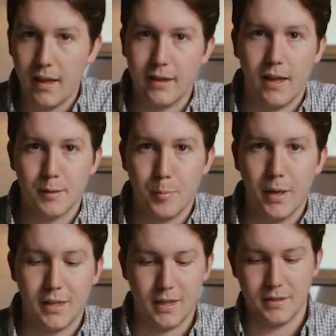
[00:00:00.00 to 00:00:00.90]
Had to add the
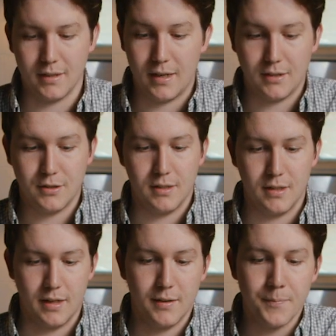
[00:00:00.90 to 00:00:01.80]
penny on there, shouldn't
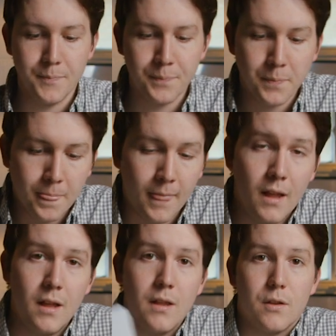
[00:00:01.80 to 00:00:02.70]
they?
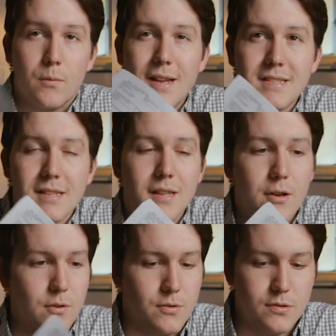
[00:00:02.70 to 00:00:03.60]
The rest of
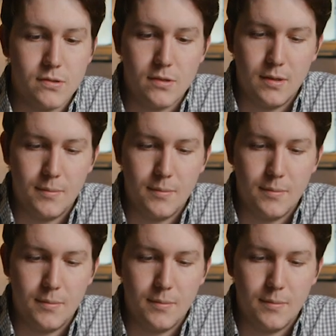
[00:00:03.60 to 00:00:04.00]
those